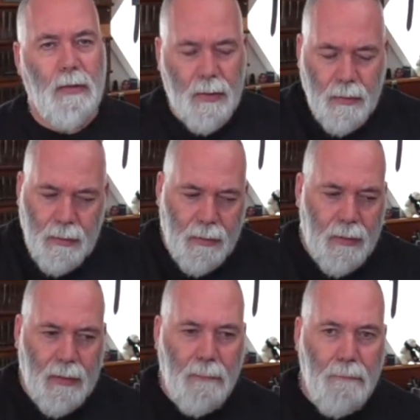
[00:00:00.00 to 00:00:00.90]

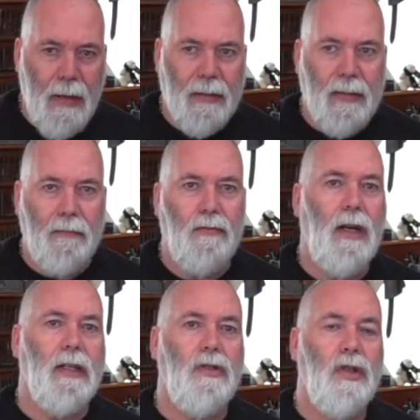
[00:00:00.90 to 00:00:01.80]
There's a massive
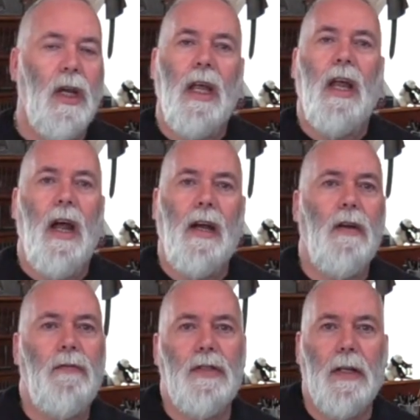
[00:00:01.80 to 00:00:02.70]
range, and
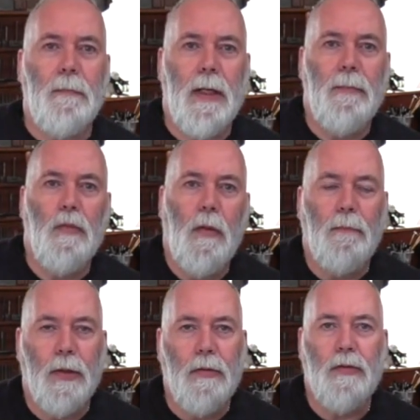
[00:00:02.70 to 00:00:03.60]
obviously people
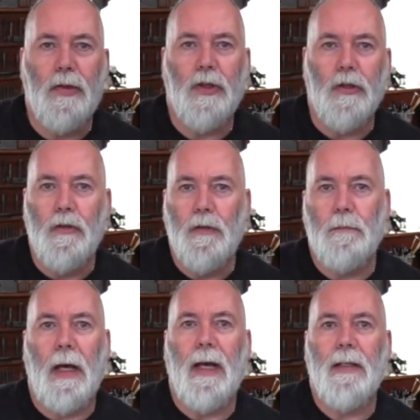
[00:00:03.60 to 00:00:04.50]
want boots, shoes,
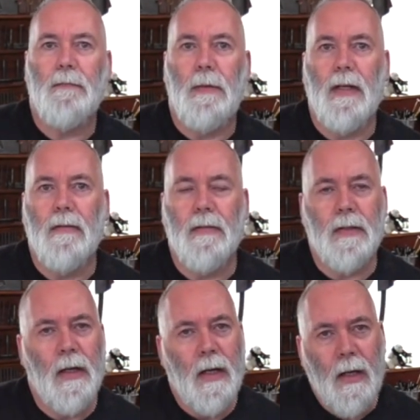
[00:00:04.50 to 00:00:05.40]
bags,
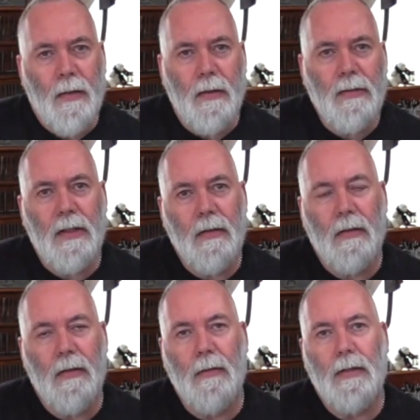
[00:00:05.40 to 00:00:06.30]
belts. There's
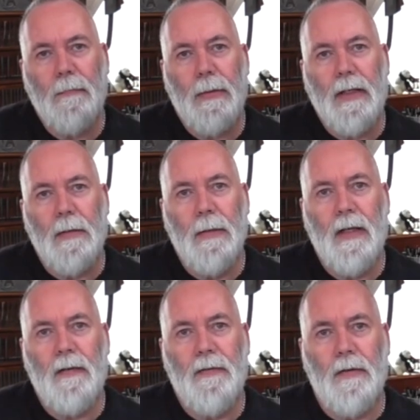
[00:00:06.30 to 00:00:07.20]
a big
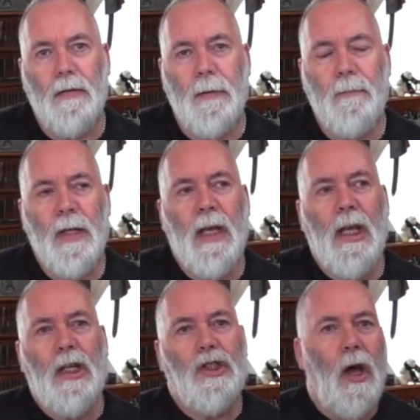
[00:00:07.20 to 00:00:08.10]
demand for it.
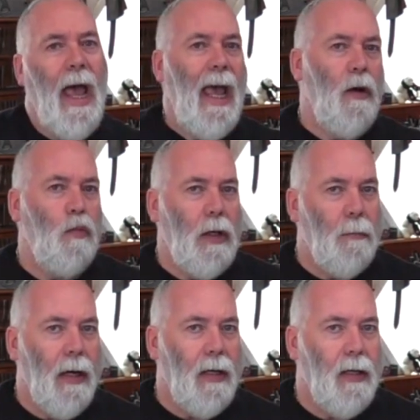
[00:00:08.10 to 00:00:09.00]
So how we
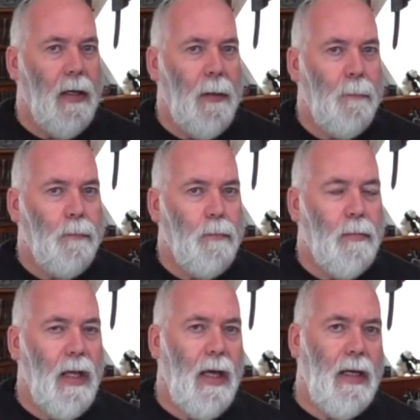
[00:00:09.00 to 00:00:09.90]
make it
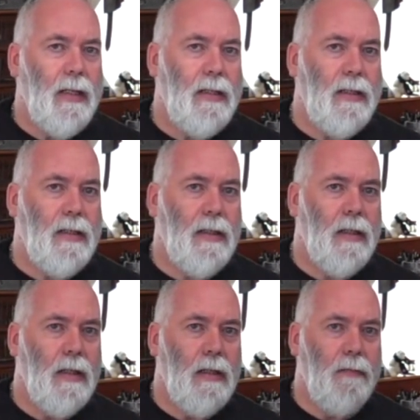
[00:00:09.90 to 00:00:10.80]

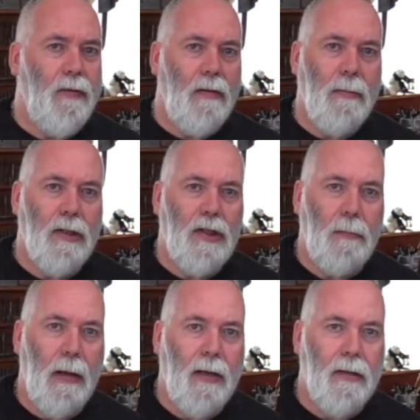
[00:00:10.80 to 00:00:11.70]
is very much
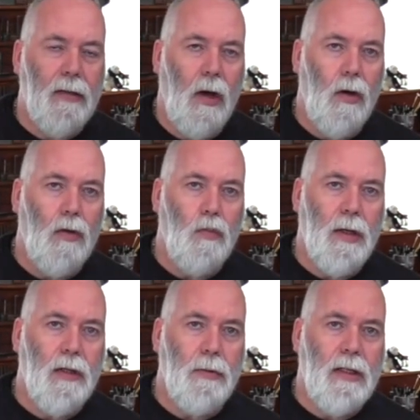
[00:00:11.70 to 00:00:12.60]
dependent on
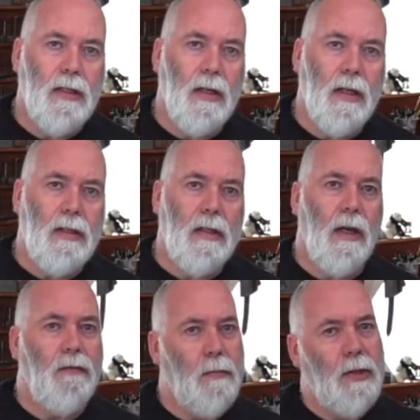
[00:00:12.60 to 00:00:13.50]
whether we decide to
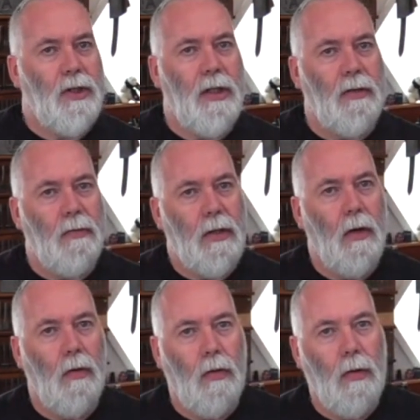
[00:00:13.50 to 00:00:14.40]
go for machinery
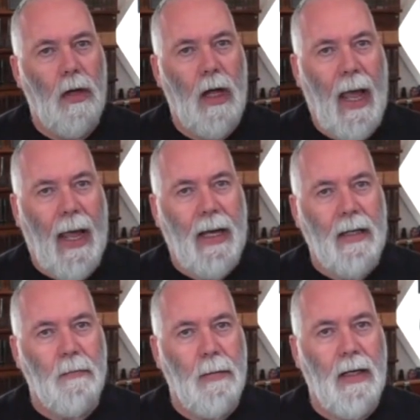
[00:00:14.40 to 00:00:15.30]
or
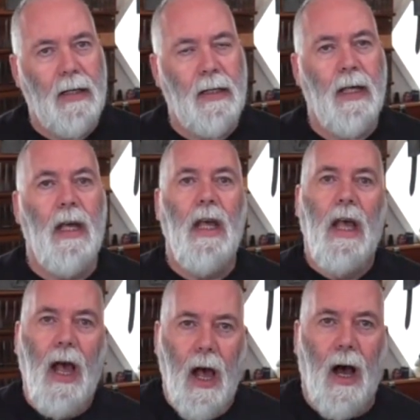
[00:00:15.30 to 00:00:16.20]
handmade.
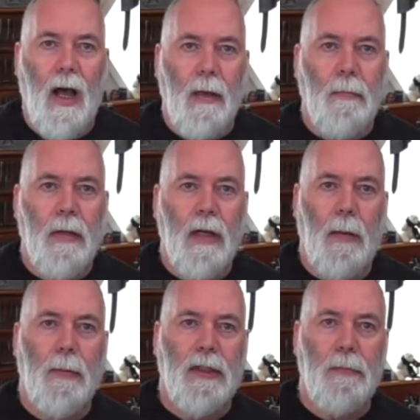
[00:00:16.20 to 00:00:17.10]
I'm a
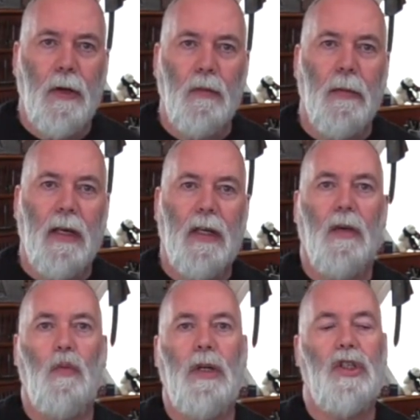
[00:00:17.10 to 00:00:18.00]
bespoke
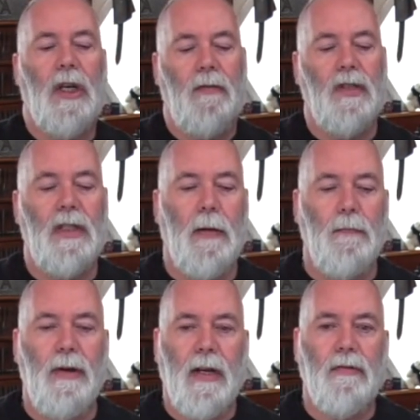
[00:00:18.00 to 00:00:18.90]
maker, which covers the
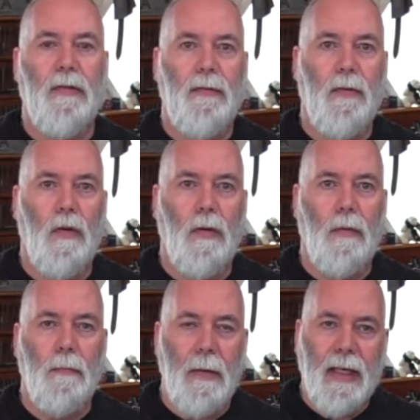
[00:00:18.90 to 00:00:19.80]
umbrella of
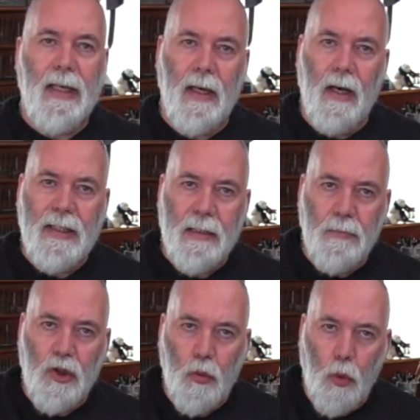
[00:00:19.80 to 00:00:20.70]
making
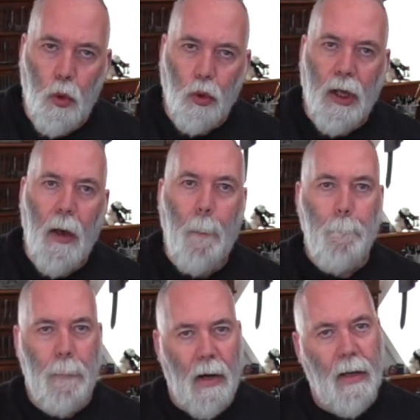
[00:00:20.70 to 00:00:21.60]
items to order
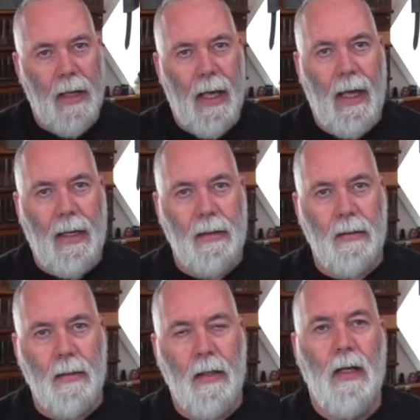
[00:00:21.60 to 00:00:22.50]
by
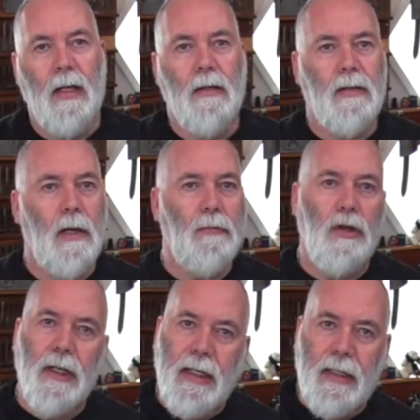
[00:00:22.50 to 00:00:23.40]
hand. So I'm
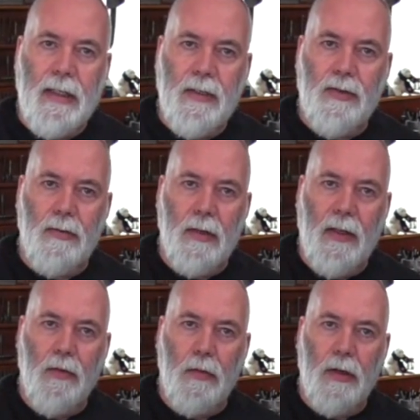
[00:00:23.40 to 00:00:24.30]
not an industrial
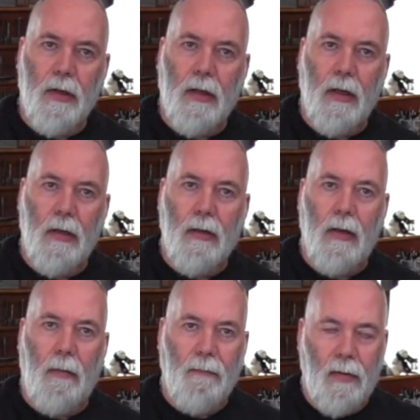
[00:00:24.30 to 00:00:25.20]
leather worker.
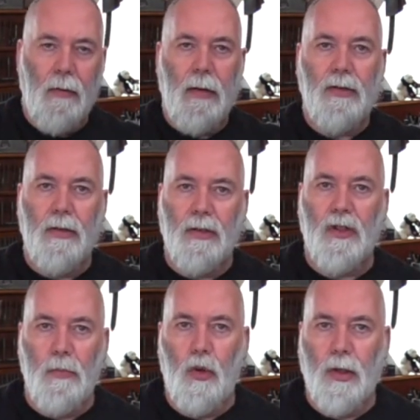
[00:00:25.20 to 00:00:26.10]
I'm very much on a
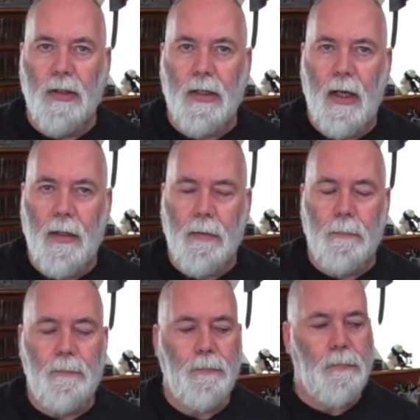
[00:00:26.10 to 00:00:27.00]
smaller scale.
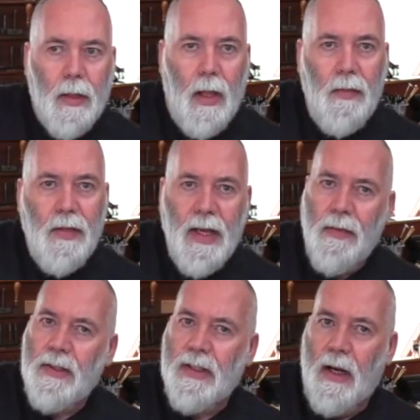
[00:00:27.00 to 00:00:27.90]
The
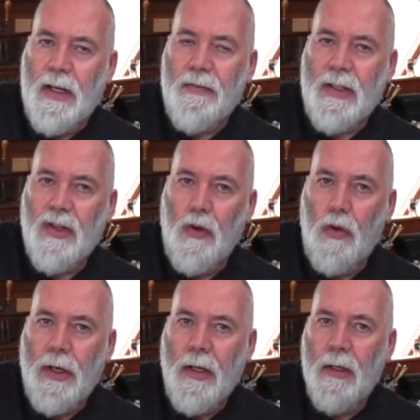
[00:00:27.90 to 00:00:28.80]
other side of this
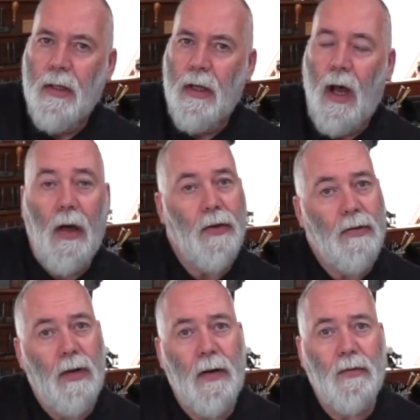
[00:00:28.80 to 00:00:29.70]
coin are the
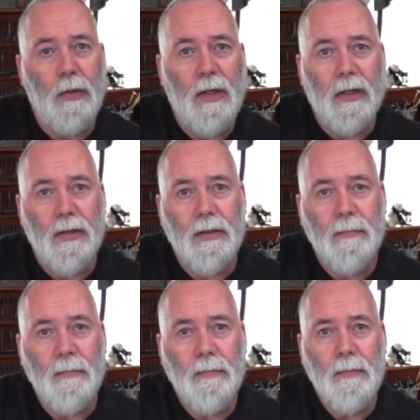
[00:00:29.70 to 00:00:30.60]
craft workers.
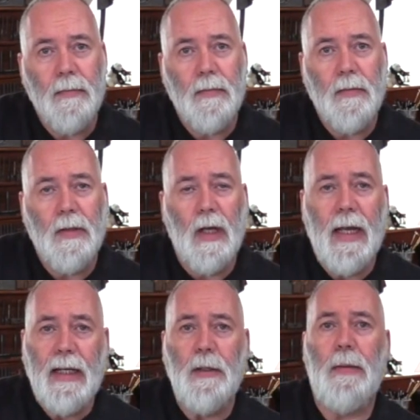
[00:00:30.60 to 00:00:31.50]

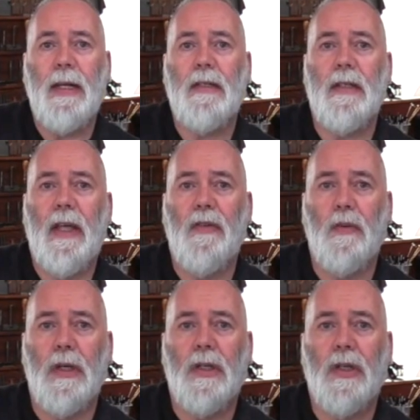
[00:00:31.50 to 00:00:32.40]
Independent leather
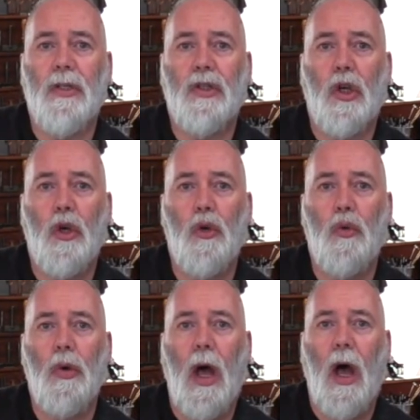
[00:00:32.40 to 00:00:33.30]
workers
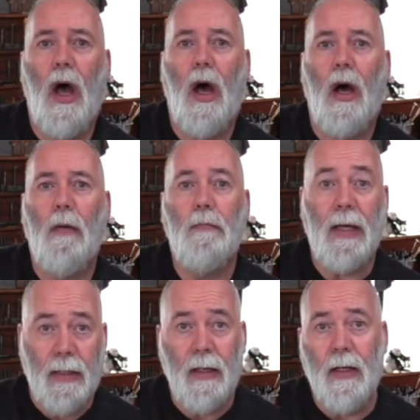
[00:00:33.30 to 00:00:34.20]
who are
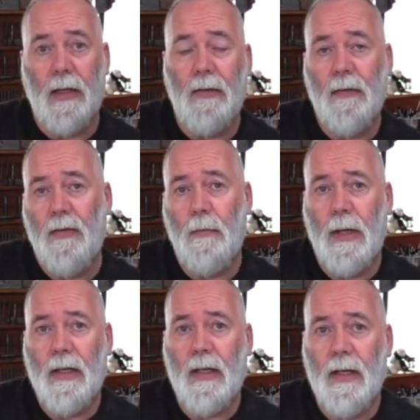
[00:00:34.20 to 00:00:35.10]
making a living from
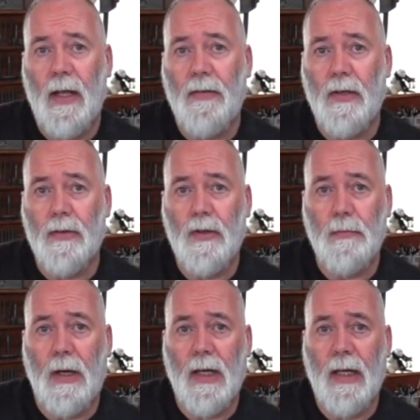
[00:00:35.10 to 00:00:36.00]
making leather goods
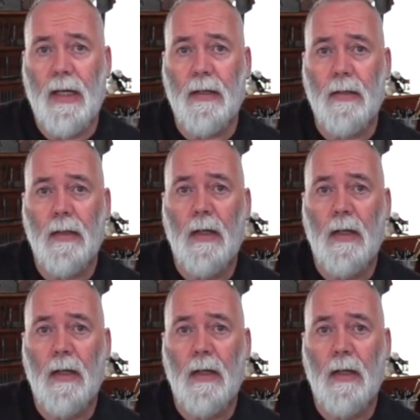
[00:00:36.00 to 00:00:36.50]
by hand.